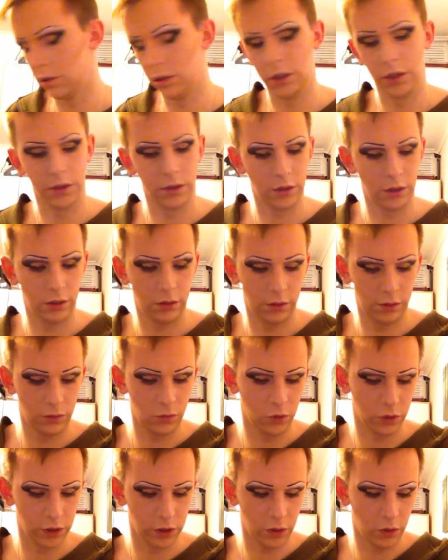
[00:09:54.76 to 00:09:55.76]
This
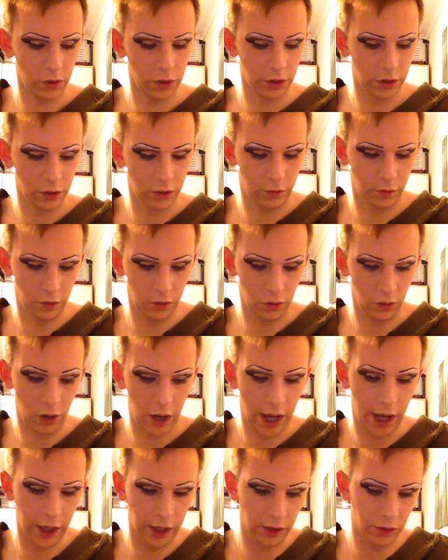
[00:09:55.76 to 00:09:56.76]
one's quite good for not
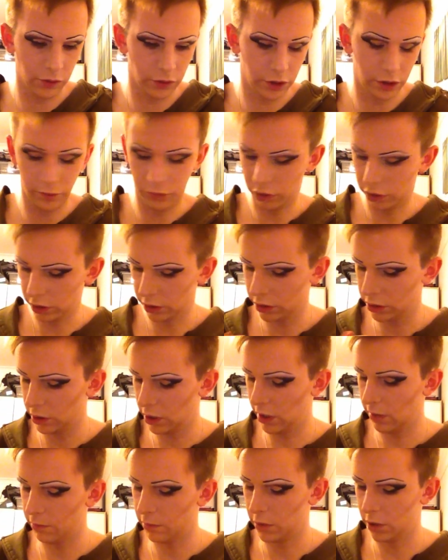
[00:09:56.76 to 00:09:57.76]
hanging onto the product
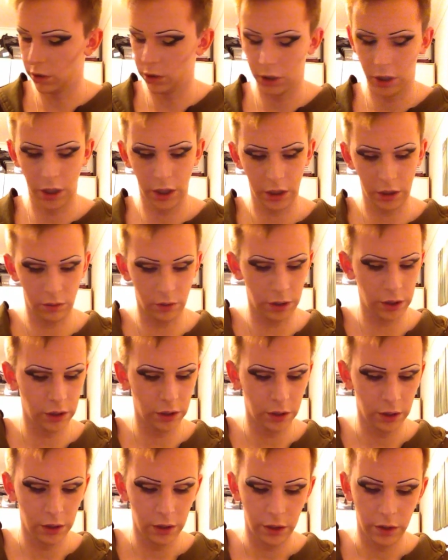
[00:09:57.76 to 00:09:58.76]
that much anyway.
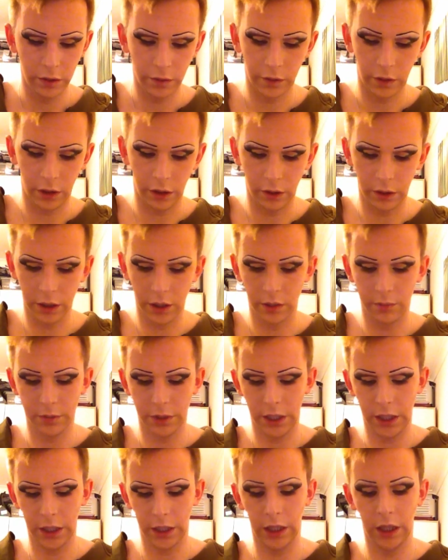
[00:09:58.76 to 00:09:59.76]
So, and then I'm
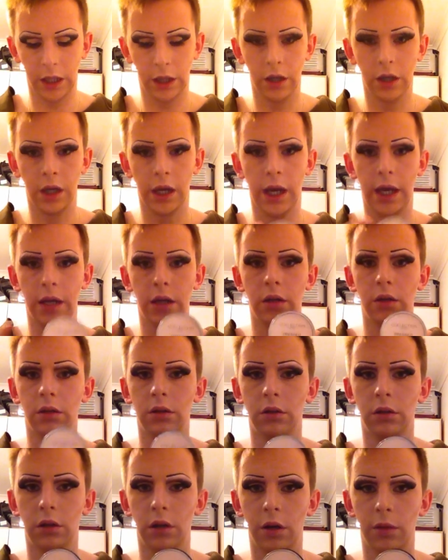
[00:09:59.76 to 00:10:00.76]
taking, again,
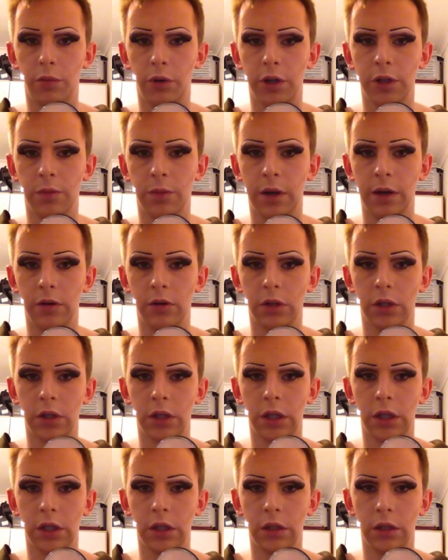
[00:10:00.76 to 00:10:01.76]
a pressed powder
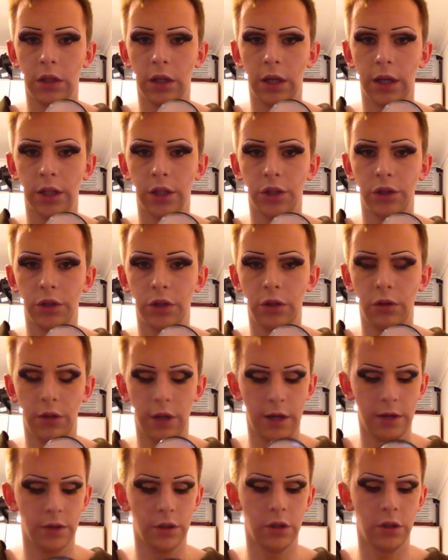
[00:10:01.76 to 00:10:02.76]
in Collection
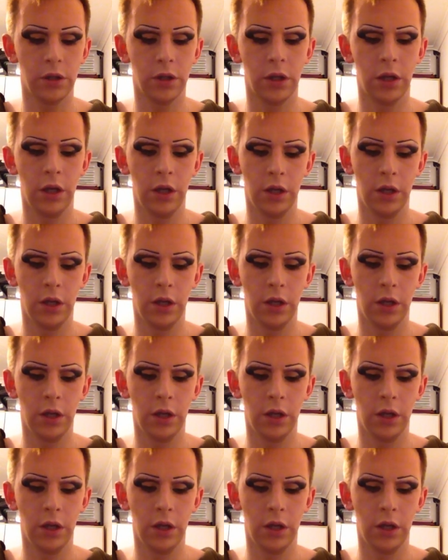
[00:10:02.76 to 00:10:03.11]
2000.